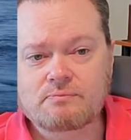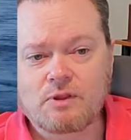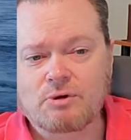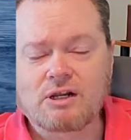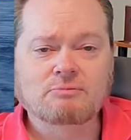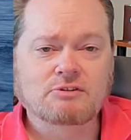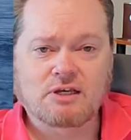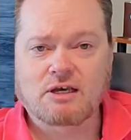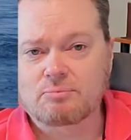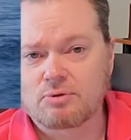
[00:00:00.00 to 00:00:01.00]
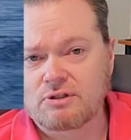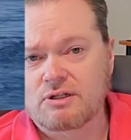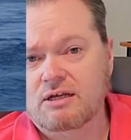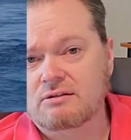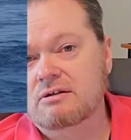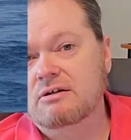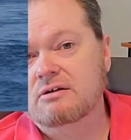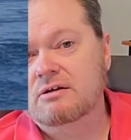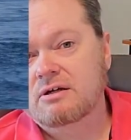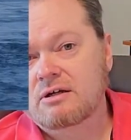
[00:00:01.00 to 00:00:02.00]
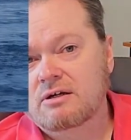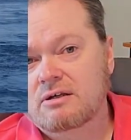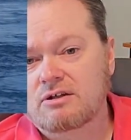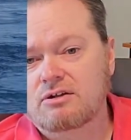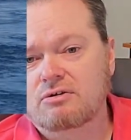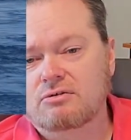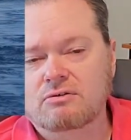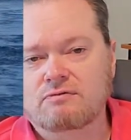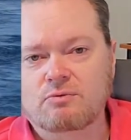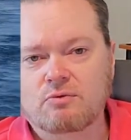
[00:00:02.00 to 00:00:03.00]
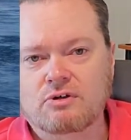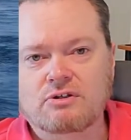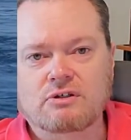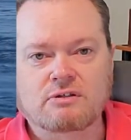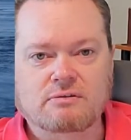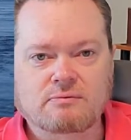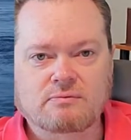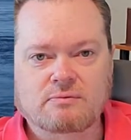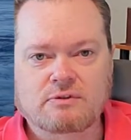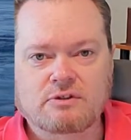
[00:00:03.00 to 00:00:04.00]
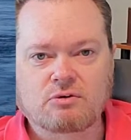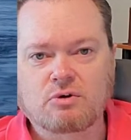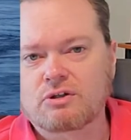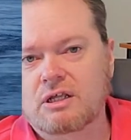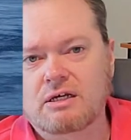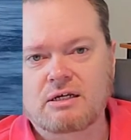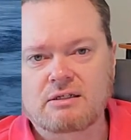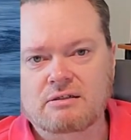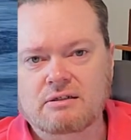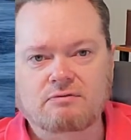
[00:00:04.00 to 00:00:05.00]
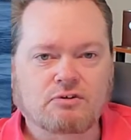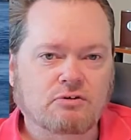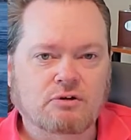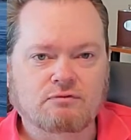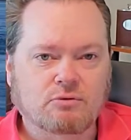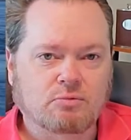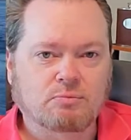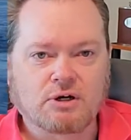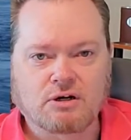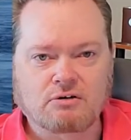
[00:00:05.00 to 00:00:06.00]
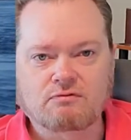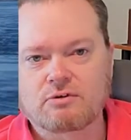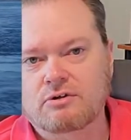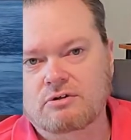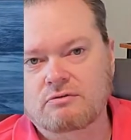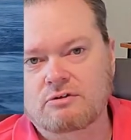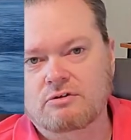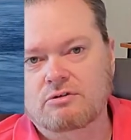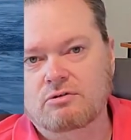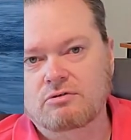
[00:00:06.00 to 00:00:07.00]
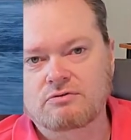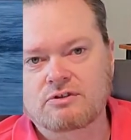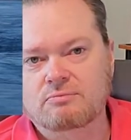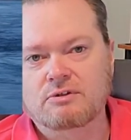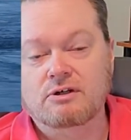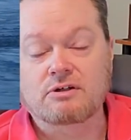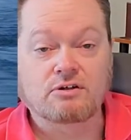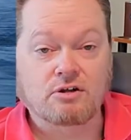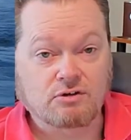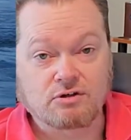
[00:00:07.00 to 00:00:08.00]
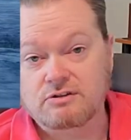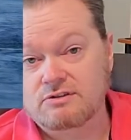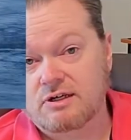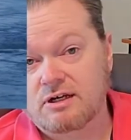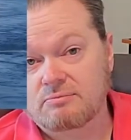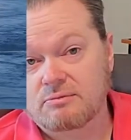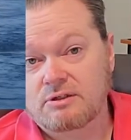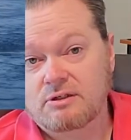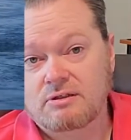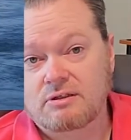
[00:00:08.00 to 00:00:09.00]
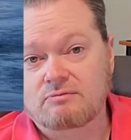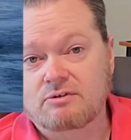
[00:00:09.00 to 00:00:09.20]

But I'm just kind of putting it out there, if you wanted to go online, and if you're preparing for your cruise up there and you're going to stop in